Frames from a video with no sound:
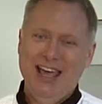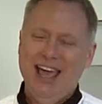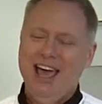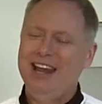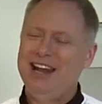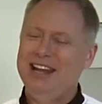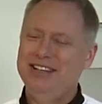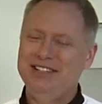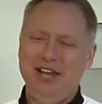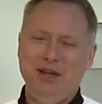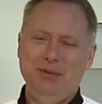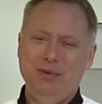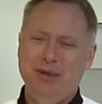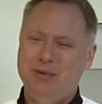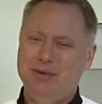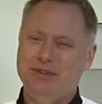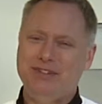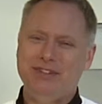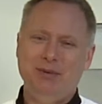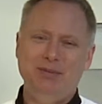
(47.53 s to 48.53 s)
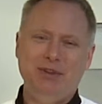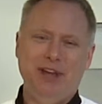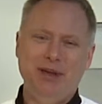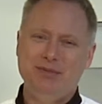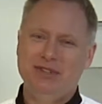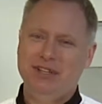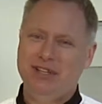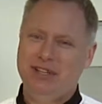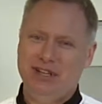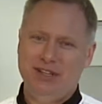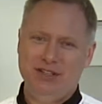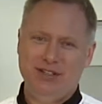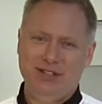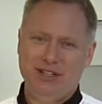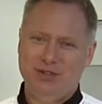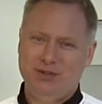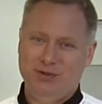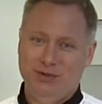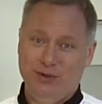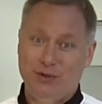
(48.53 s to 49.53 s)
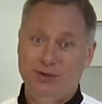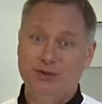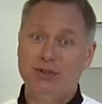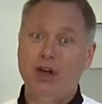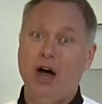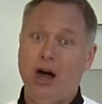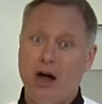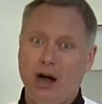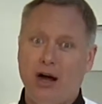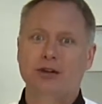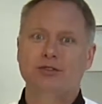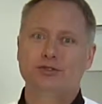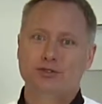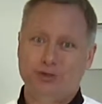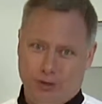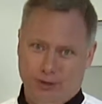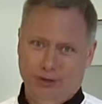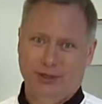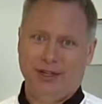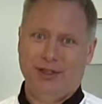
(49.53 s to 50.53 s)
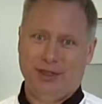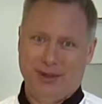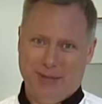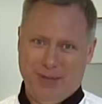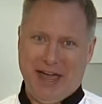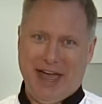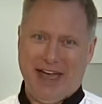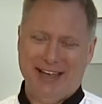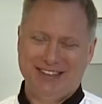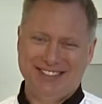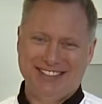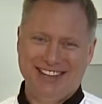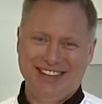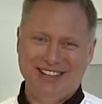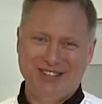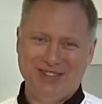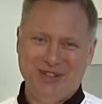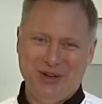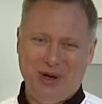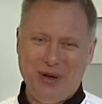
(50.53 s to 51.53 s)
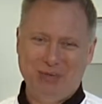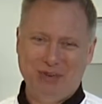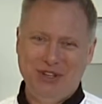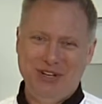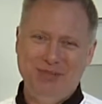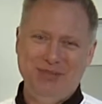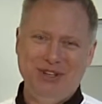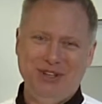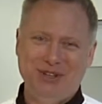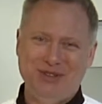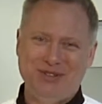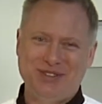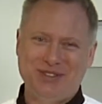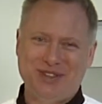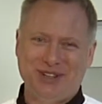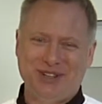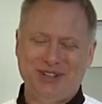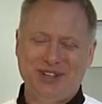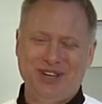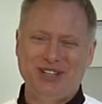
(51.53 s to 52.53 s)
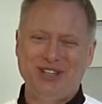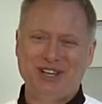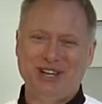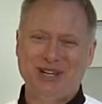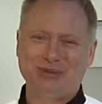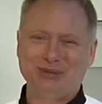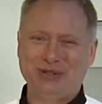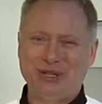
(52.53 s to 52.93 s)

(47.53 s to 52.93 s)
And I tell people sometimes the easiest foods are truly the best. And so I'm going to be using the Klondike